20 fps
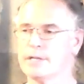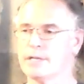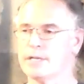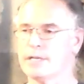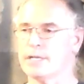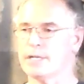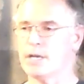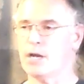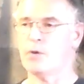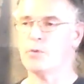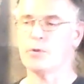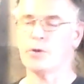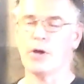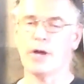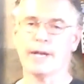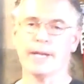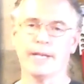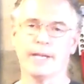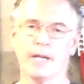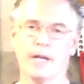
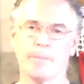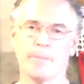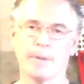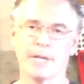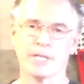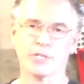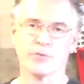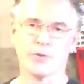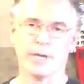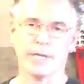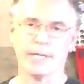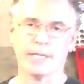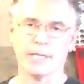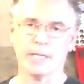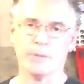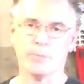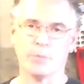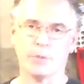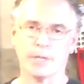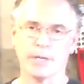09 and up, I try to
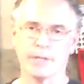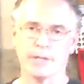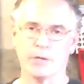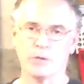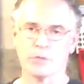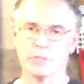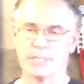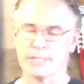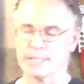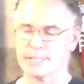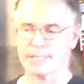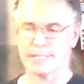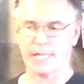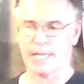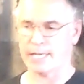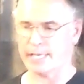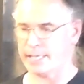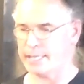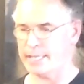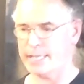keep one of those in
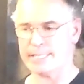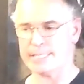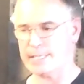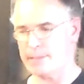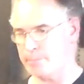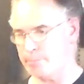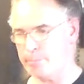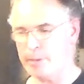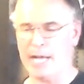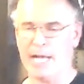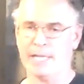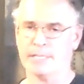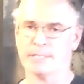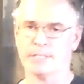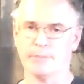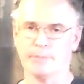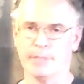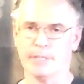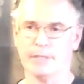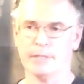stock, and that's
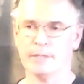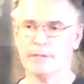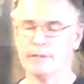impossible.